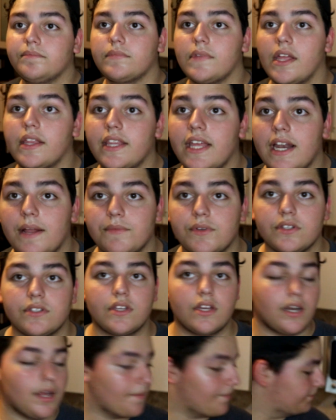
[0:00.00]
And then I'm just
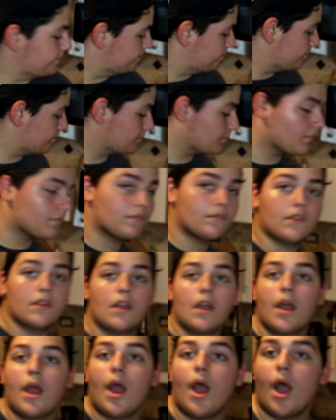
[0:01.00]
gonna
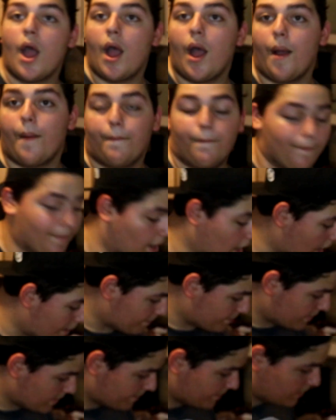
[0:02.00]
pop
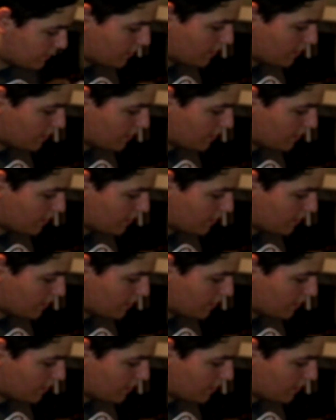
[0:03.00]
them in